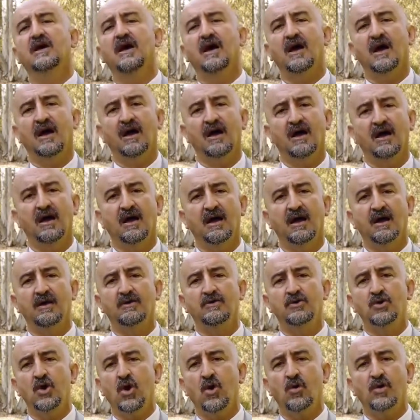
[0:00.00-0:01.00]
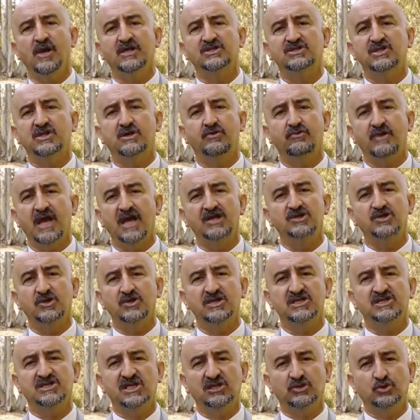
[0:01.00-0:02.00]
knowledge creation
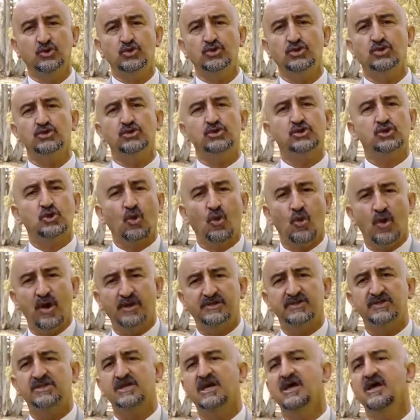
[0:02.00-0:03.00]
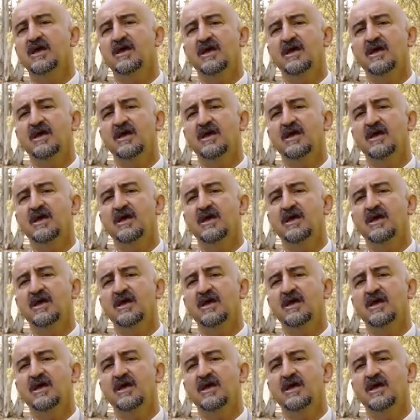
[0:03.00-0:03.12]
institutions towards